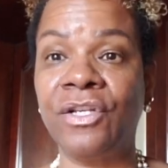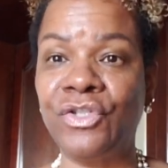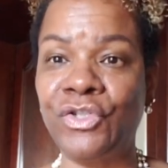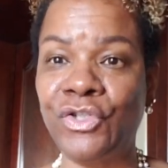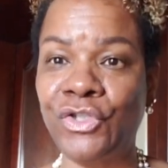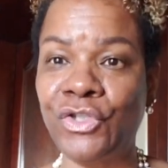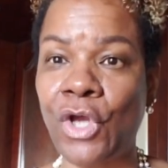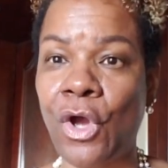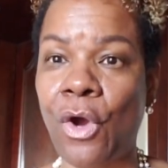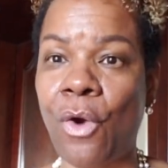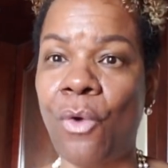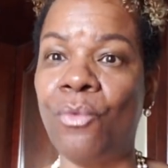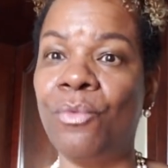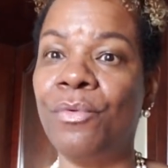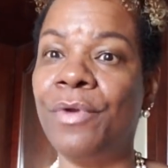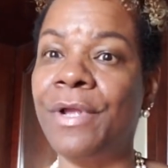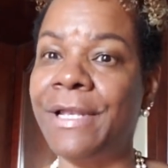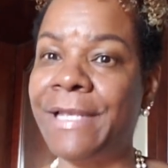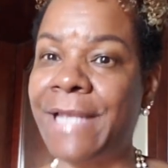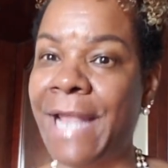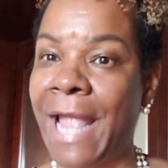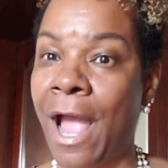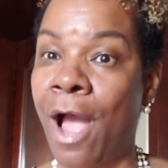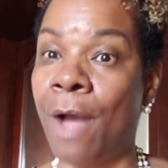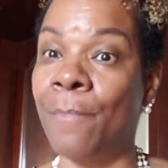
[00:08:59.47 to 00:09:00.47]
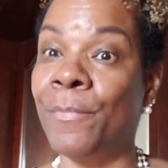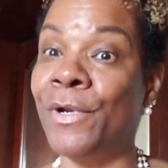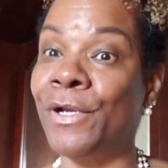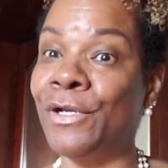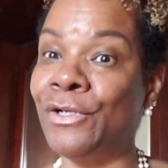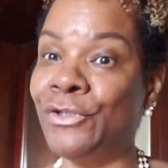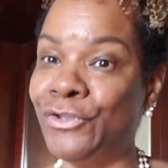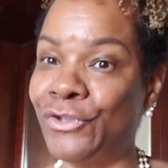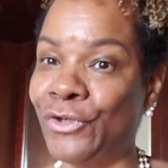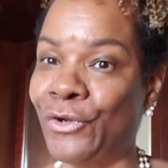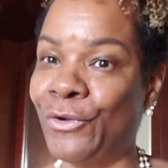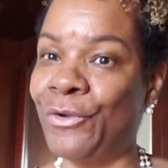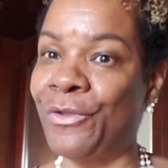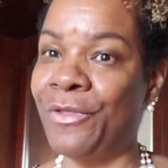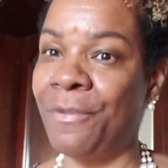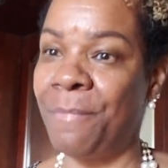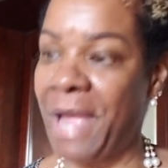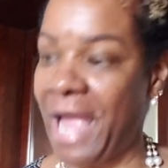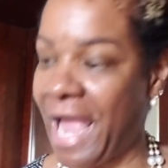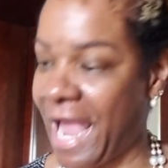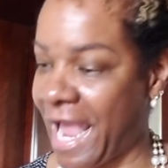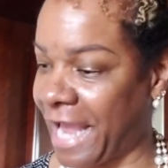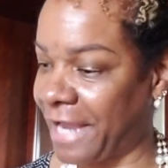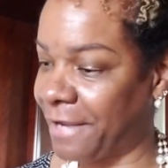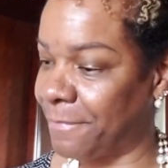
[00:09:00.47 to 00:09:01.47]
So now I'm going to show you the
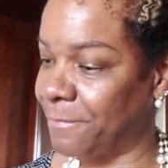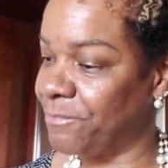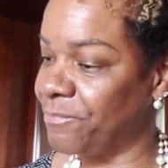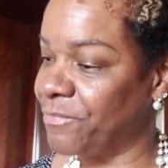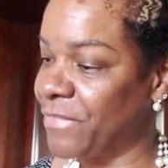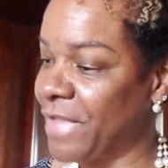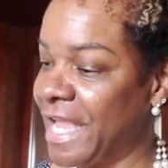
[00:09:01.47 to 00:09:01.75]
bag.